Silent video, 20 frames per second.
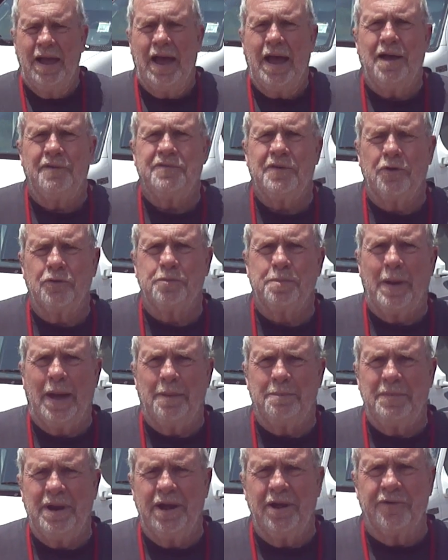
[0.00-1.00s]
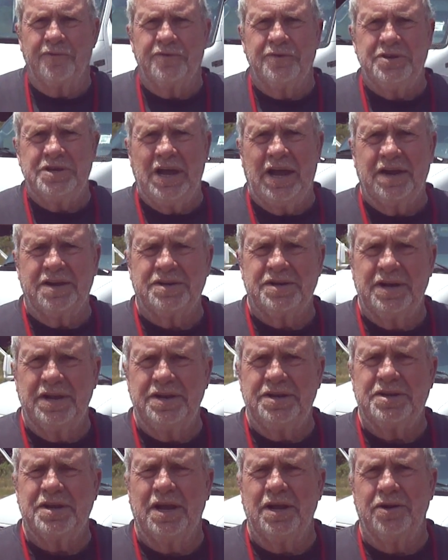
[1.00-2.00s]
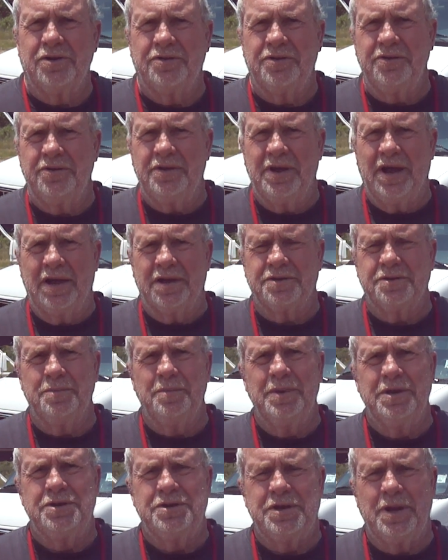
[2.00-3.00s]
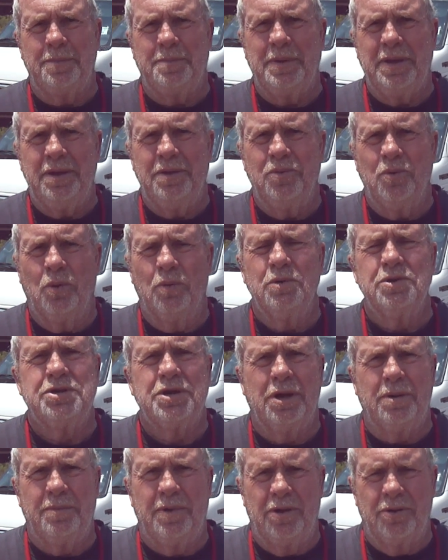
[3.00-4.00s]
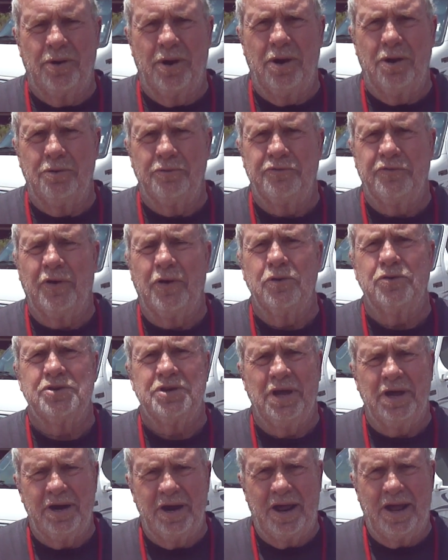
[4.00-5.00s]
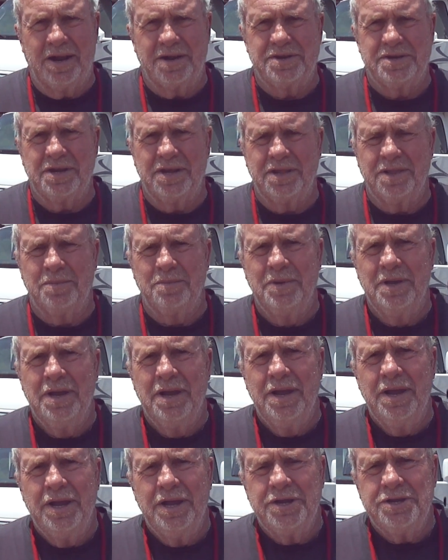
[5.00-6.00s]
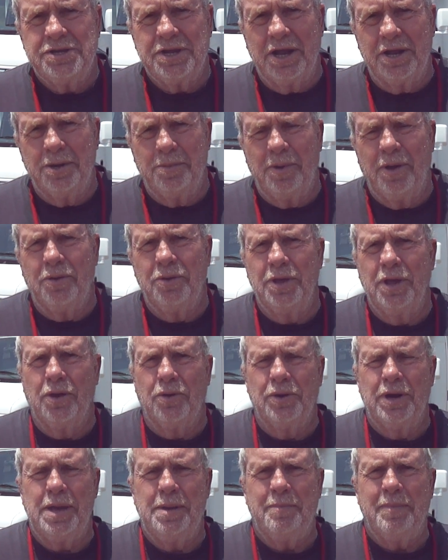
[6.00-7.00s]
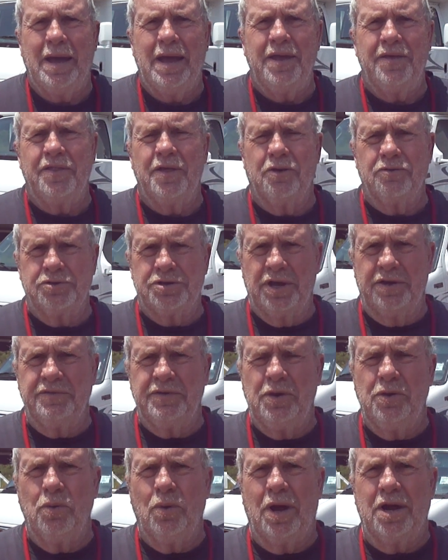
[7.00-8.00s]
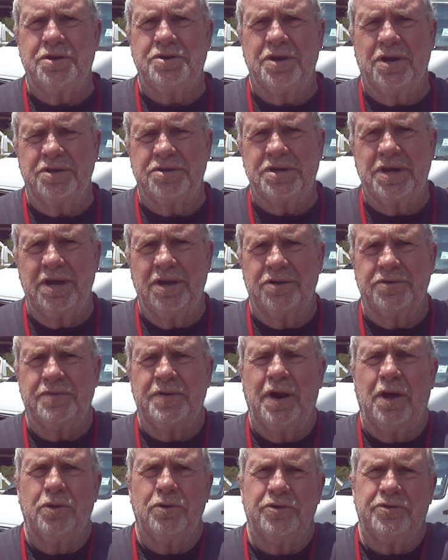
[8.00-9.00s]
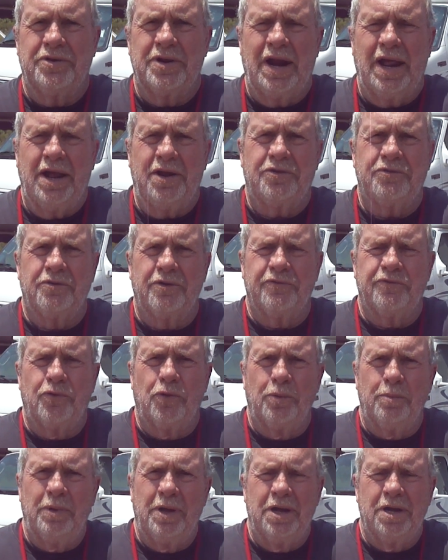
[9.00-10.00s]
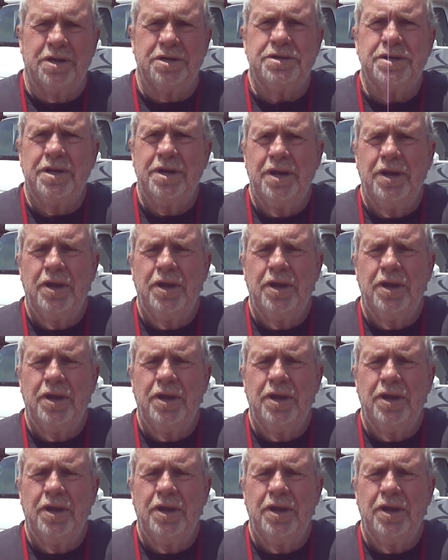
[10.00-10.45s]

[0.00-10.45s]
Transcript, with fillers: Hi folks, Bob Dale from Jackson Lease Sales in Jackson, Mississippi. We sell motorhomes, folks, sell lots of them. Sell them only on eBay. Those of you who watch our sales notice the last three or four months,